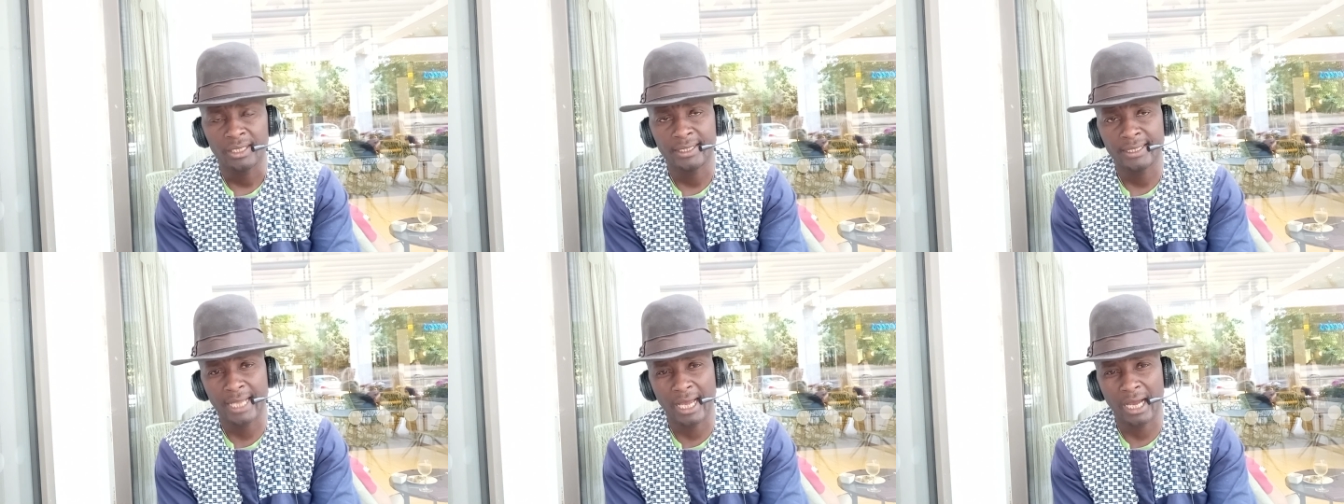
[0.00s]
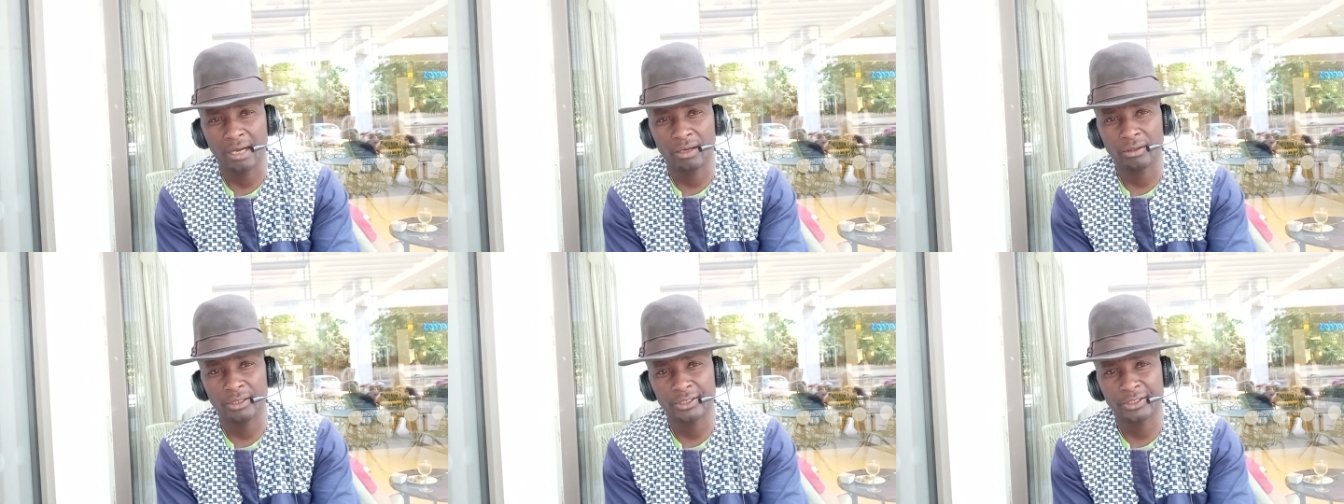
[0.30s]

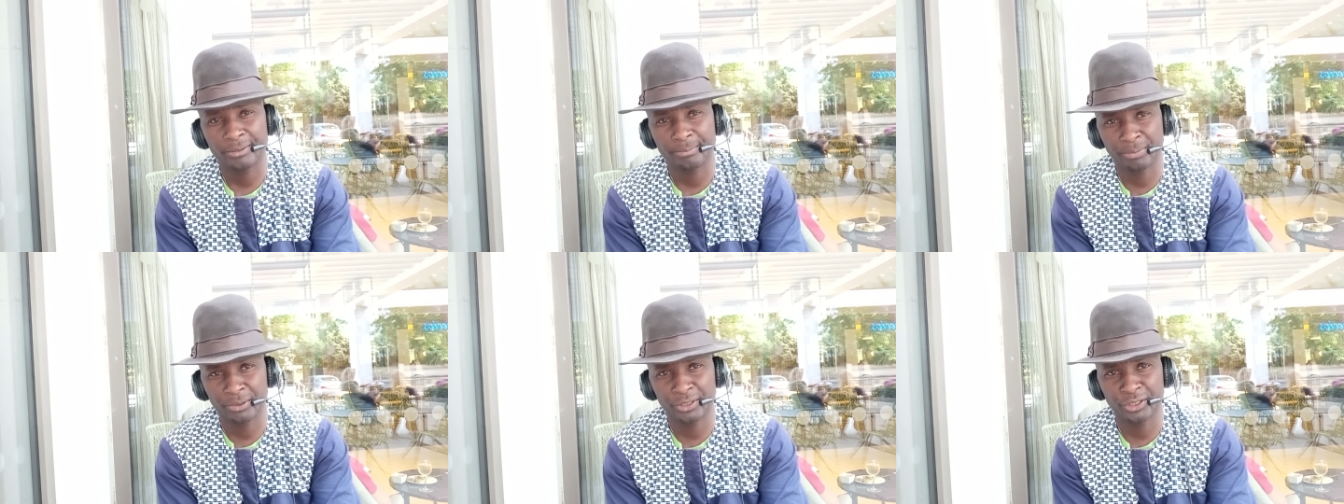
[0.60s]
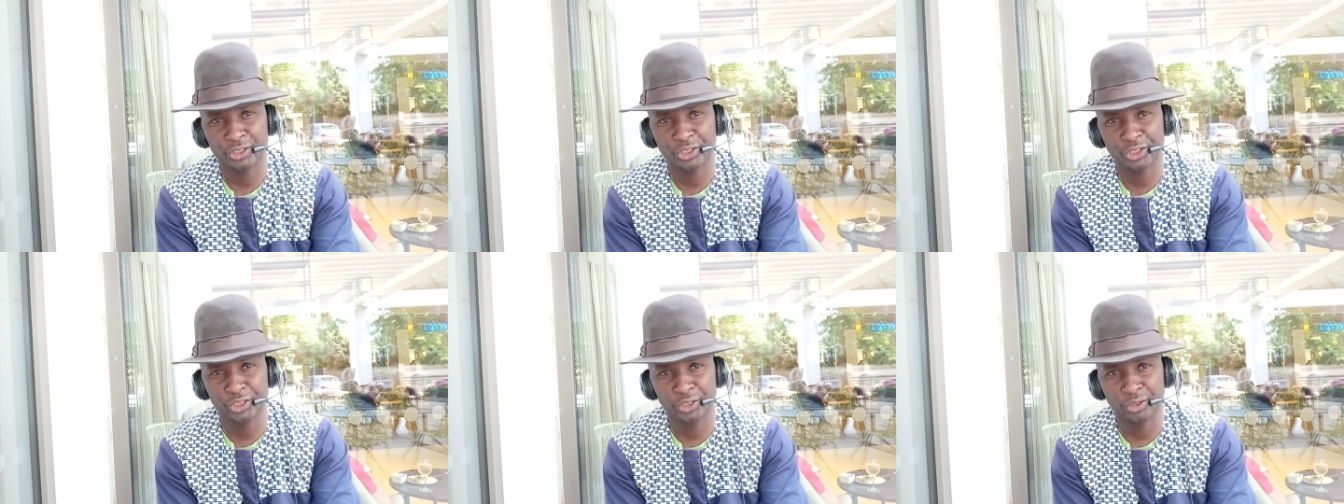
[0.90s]
Now, it's
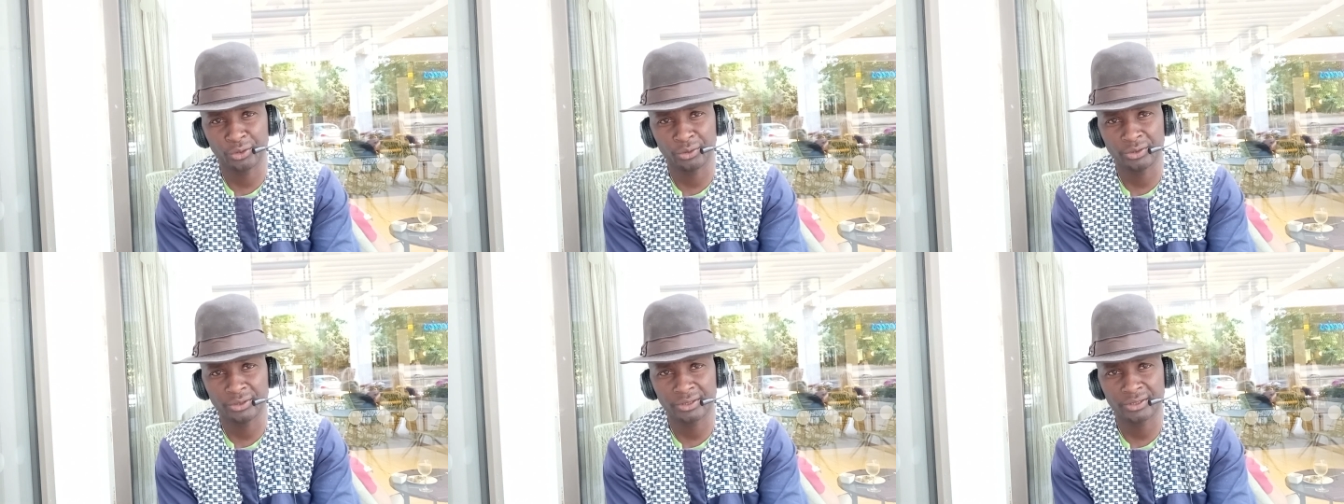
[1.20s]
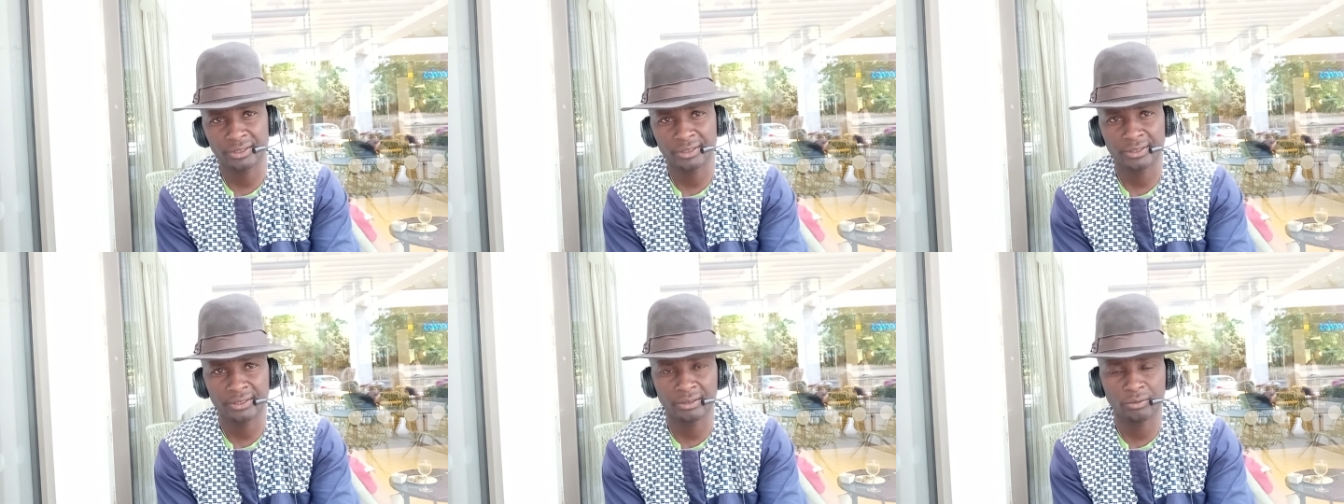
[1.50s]
important to
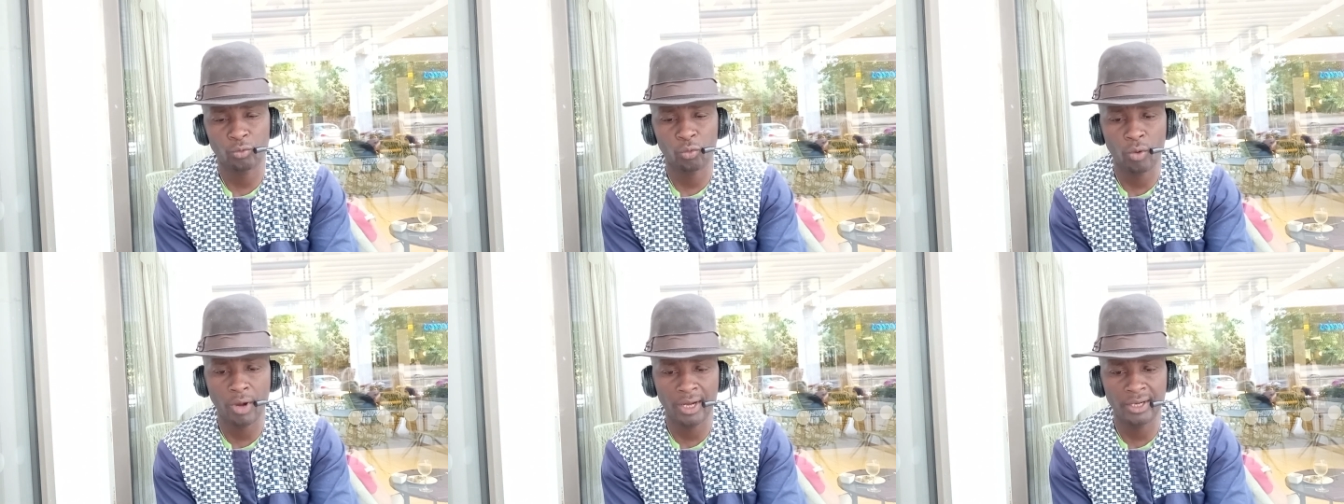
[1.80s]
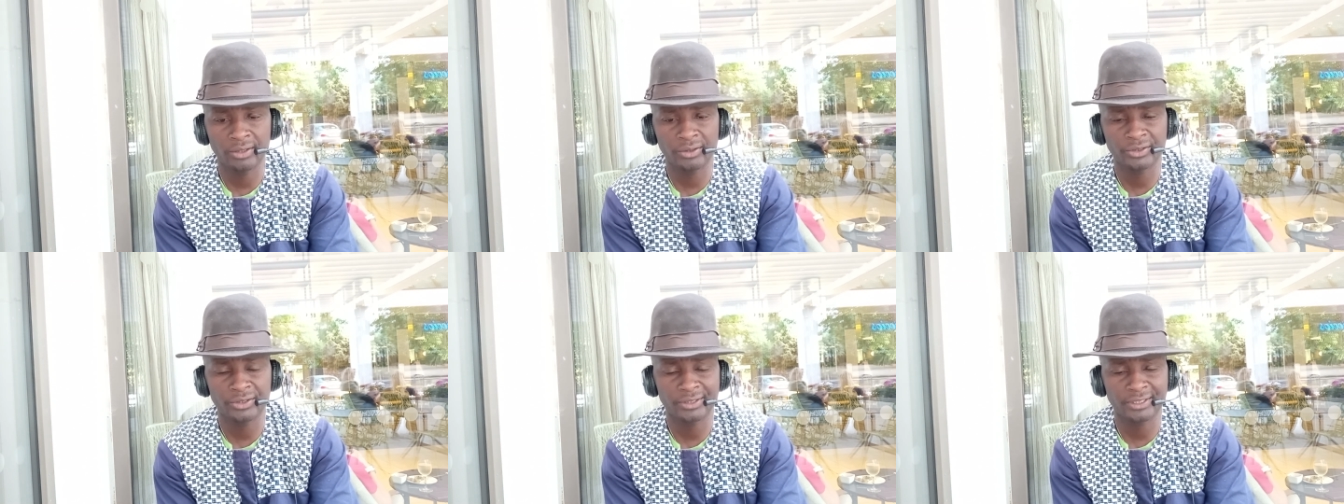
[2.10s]
note that
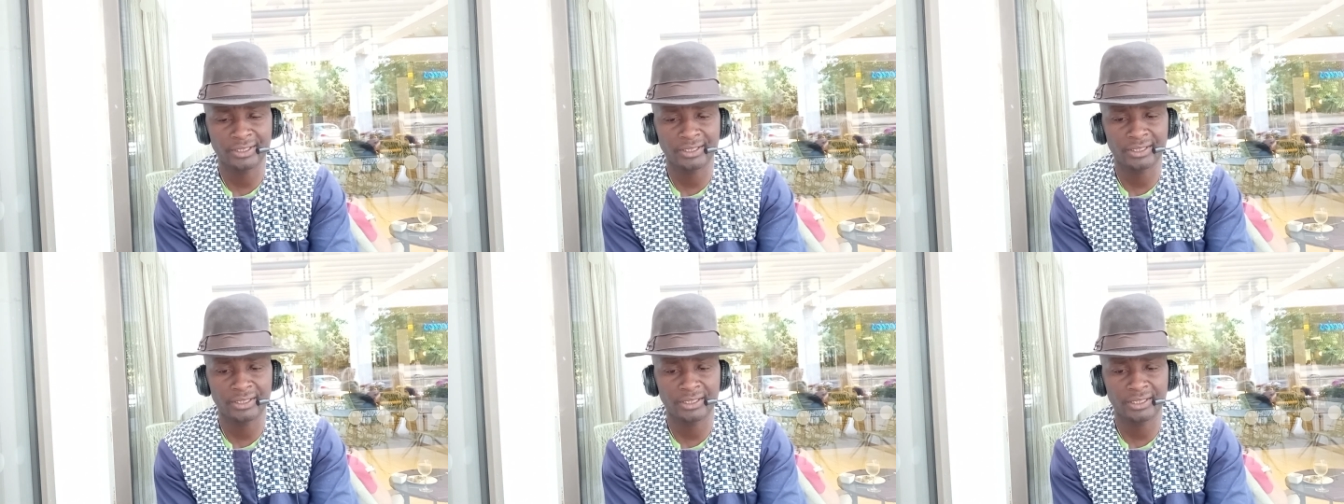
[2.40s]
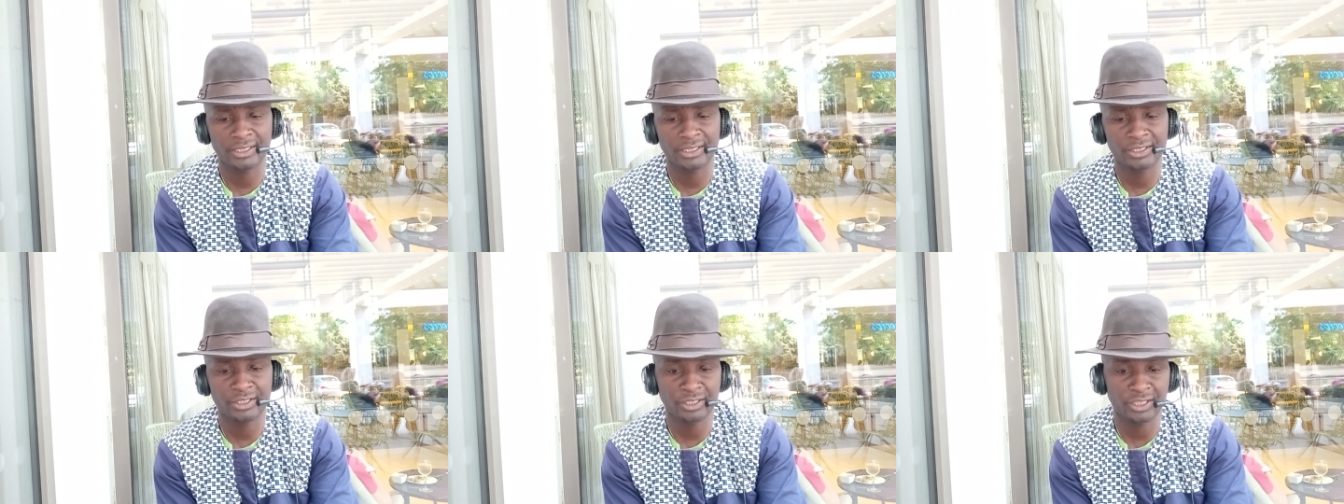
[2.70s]
whilst
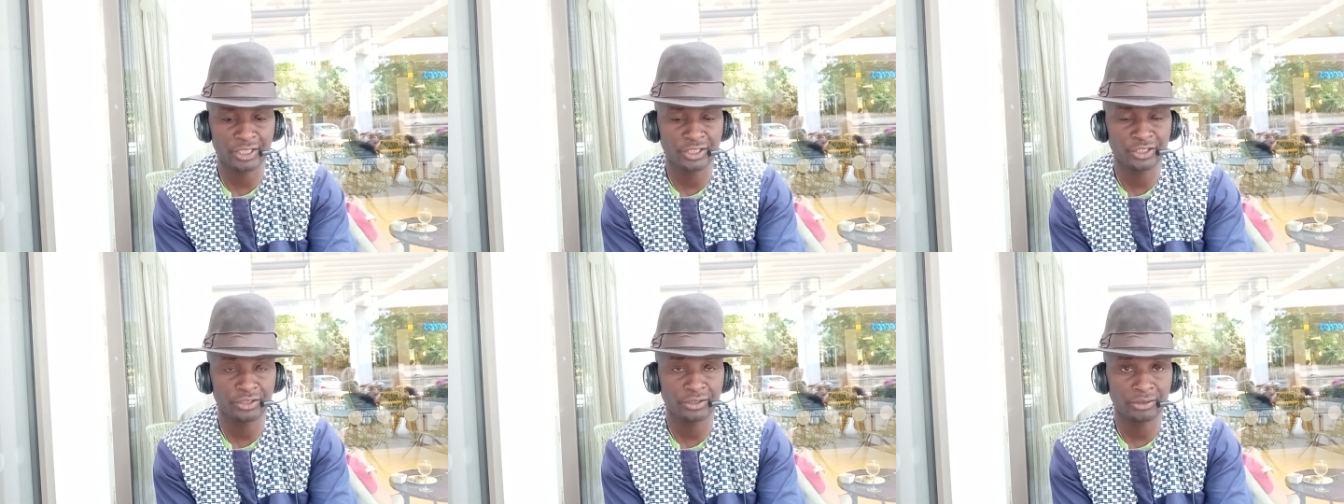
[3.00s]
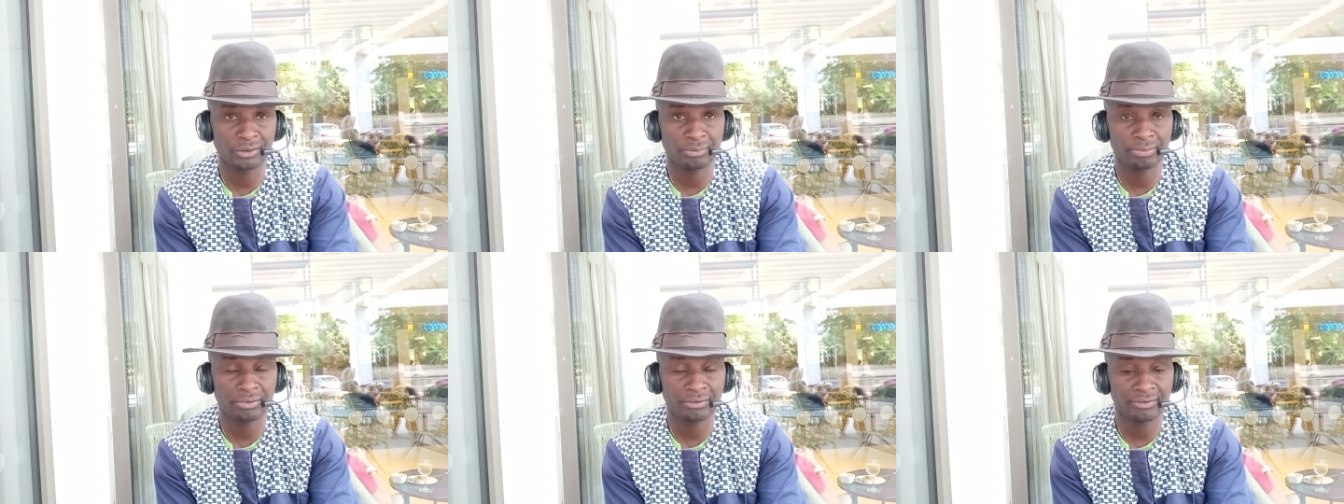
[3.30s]
international
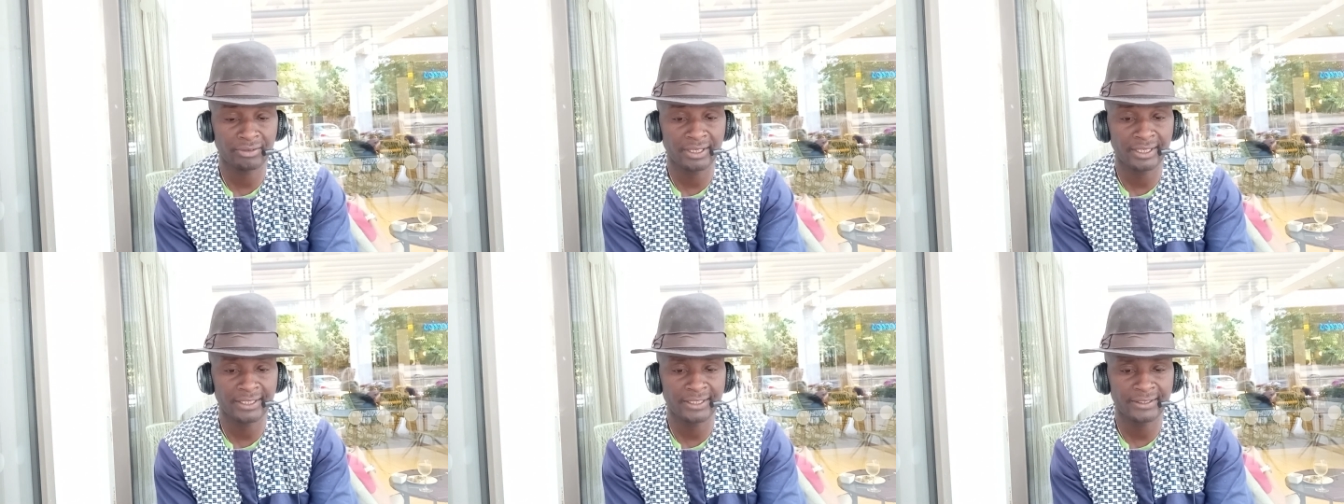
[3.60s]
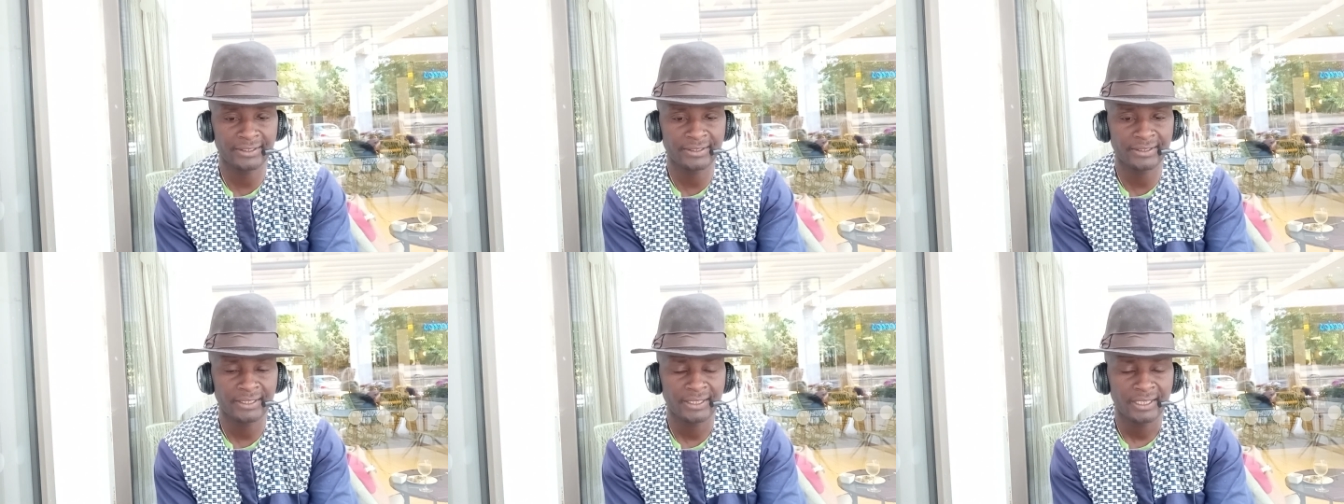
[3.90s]
law
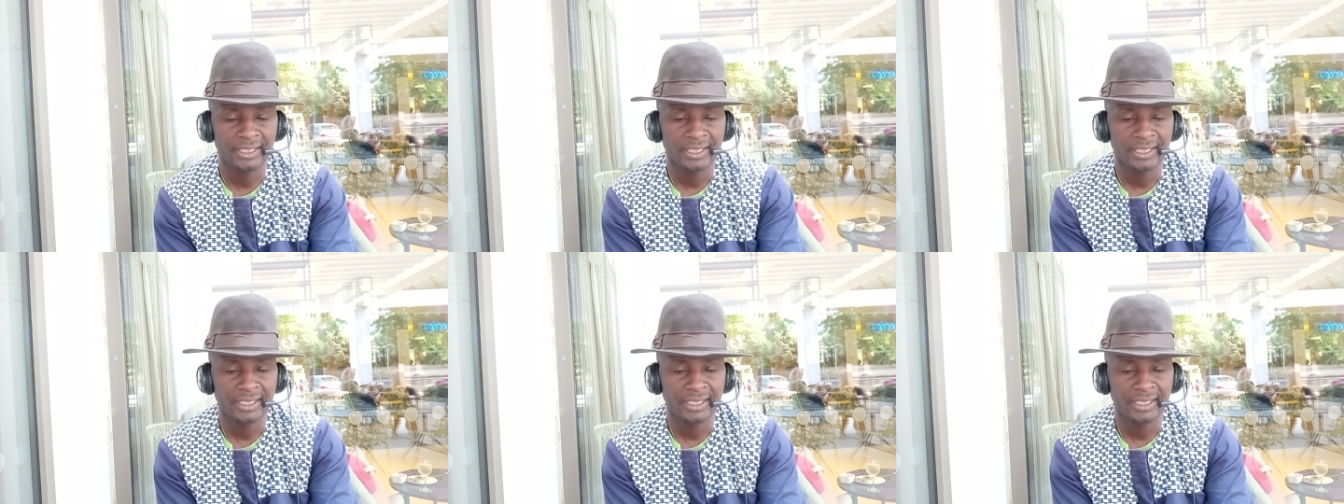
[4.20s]
provides